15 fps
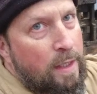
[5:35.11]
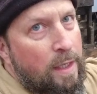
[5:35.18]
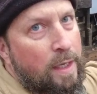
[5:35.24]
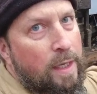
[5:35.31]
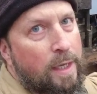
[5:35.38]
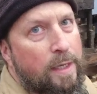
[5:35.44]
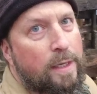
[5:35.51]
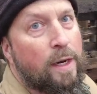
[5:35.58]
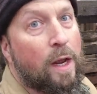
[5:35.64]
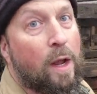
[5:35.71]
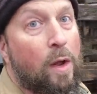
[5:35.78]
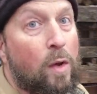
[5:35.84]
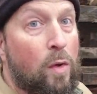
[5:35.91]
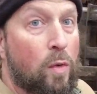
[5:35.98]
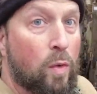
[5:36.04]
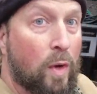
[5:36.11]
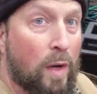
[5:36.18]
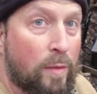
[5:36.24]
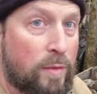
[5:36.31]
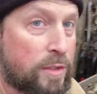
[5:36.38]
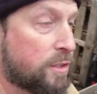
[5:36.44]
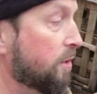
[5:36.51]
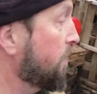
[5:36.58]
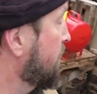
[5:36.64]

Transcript: And oh, I want to show you